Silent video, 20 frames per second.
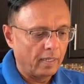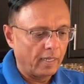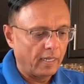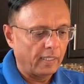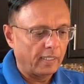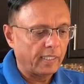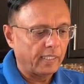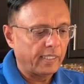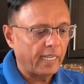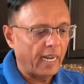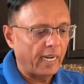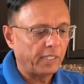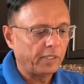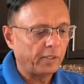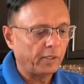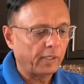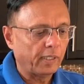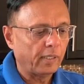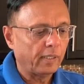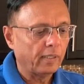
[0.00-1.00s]
this salad
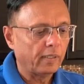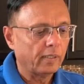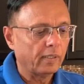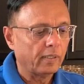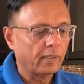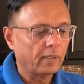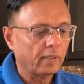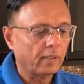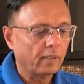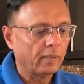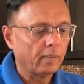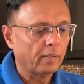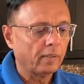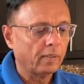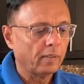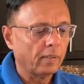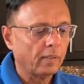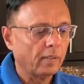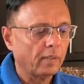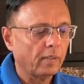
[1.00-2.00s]
shooter.
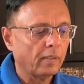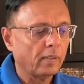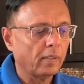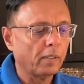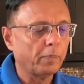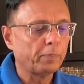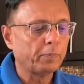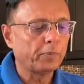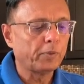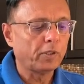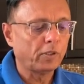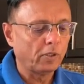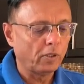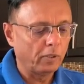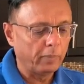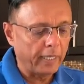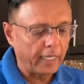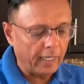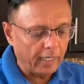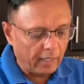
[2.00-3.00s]
Oops, too
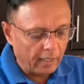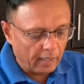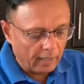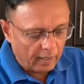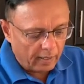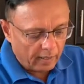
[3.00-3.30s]
big.